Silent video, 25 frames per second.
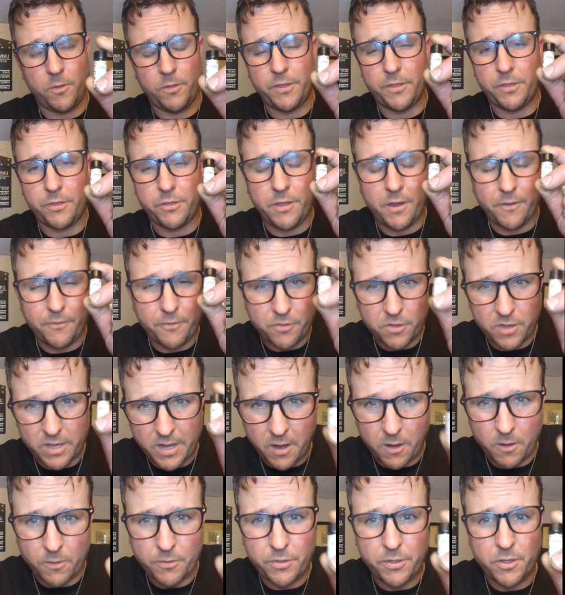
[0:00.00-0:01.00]
This stuff
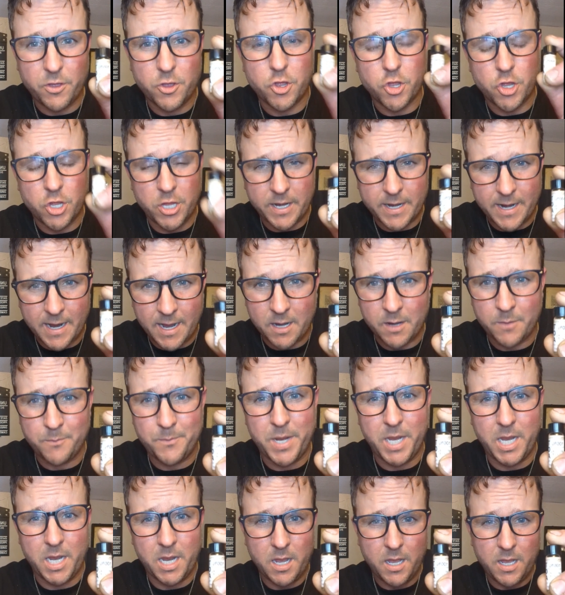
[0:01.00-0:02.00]
scares the shit out of
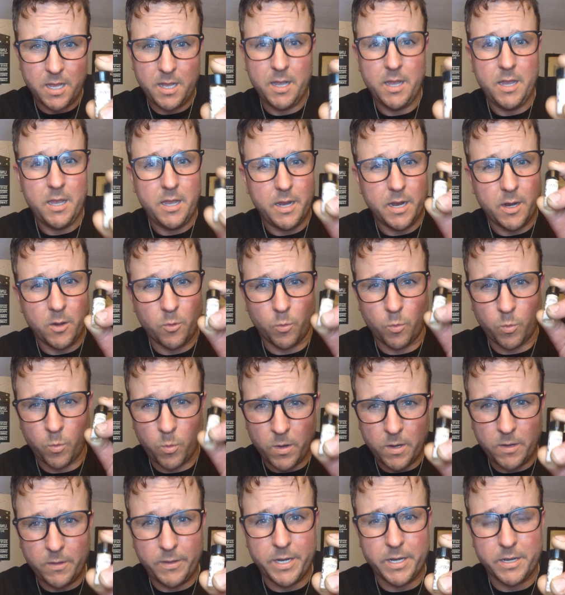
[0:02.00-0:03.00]
me. It
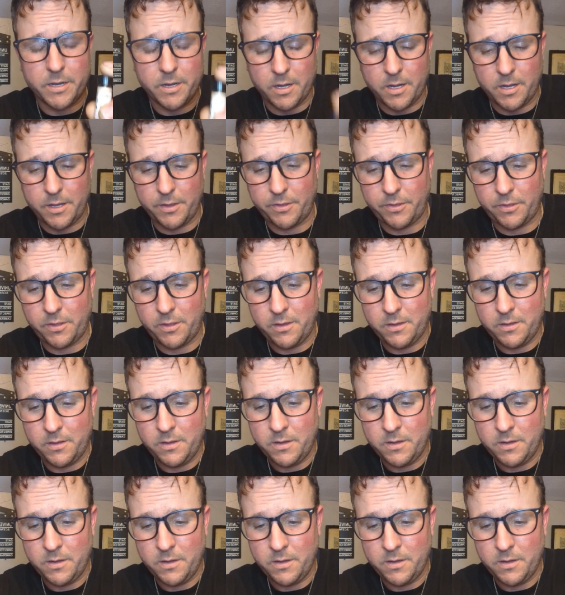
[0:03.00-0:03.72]
really does.